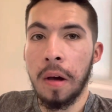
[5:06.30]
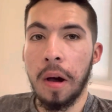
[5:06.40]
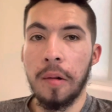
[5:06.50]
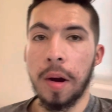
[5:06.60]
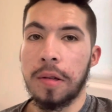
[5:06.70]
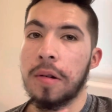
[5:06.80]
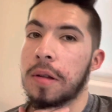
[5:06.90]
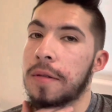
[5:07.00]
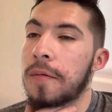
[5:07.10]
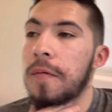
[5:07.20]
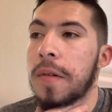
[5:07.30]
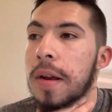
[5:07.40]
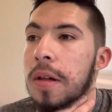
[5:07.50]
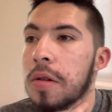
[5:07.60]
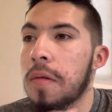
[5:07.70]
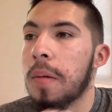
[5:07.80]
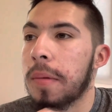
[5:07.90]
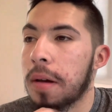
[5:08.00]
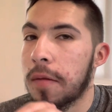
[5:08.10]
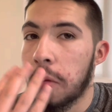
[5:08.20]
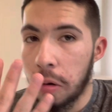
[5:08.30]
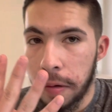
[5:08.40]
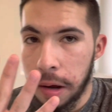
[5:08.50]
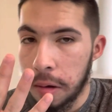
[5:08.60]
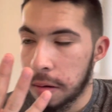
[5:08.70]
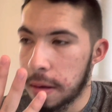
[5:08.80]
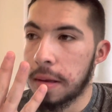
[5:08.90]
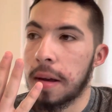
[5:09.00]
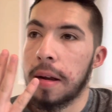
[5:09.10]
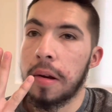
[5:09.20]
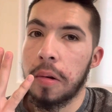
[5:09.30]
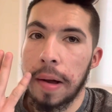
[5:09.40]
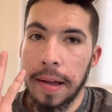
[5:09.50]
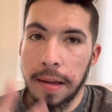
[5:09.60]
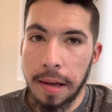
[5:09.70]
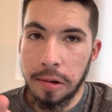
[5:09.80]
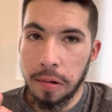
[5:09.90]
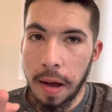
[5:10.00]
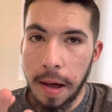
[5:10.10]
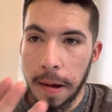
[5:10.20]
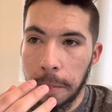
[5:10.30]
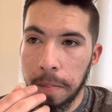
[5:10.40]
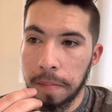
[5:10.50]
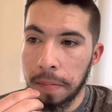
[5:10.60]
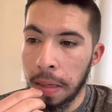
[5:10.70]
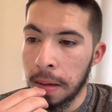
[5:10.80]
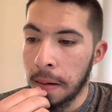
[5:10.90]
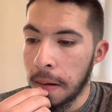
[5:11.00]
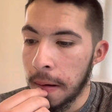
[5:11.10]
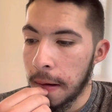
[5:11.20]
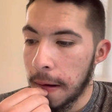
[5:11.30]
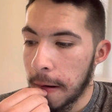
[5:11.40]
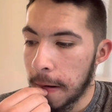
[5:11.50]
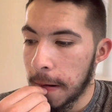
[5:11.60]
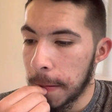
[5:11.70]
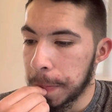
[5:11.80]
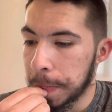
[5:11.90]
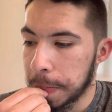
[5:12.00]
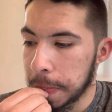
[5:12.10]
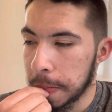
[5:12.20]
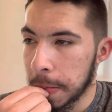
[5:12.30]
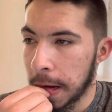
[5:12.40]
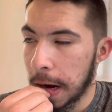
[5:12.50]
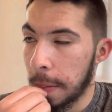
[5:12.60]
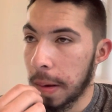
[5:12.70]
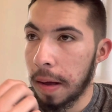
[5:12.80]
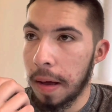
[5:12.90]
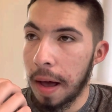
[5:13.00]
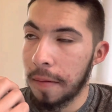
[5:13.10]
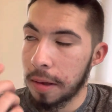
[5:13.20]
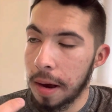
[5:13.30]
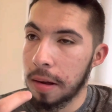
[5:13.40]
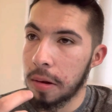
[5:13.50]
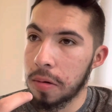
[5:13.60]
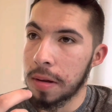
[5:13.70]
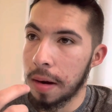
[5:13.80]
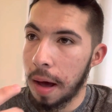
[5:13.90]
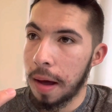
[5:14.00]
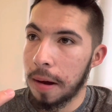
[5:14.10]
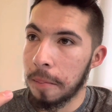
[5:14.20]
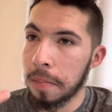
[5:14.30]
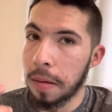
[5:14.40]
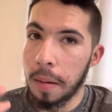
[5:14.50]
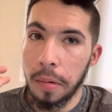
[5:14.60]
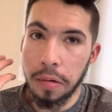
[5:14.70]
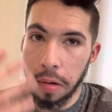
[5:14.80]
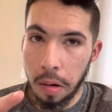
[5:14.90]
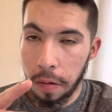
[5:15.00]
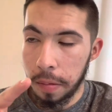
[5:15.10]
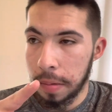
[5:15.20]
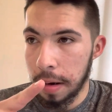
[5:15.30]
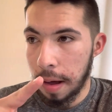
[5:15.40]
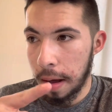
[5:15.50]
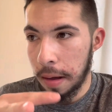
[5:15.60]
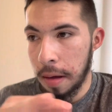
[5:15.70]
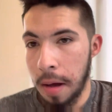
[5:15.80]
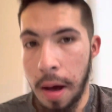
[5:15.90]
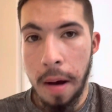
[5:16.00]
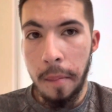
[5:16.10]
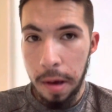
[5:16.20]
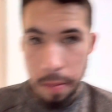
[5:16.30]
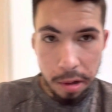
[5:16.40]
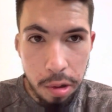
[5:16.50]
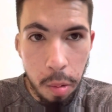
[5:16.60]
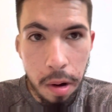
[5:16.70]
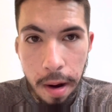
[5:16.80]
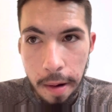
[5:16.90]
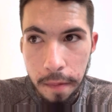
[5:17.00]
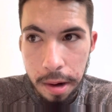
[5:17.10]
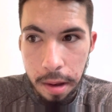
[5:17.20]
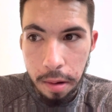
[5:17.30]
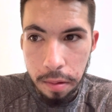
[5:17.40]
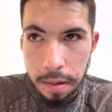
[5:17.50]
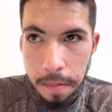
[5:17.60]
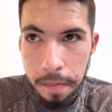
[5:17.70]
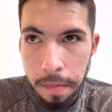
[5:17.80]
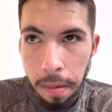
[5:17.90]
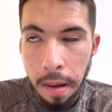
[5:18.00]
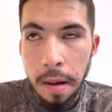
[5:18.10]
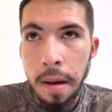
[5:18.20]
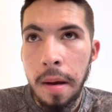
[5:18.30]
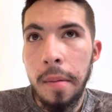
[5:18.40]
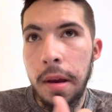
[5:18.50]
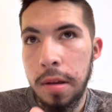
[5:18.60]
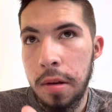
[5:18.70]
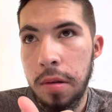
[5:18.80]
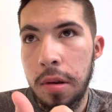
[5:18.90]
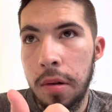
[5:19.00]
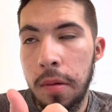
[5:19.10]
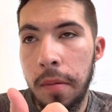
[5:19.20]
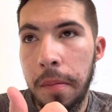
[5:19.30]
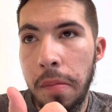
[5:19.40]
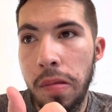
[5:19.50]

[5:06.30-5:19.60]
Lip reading: All right, so I just finished filming 4 videos since I didn't do any yesterday. And I'm gonna have to edit those tonight and post all of them tonight. Plus my 2 workout videos, plus YouTube.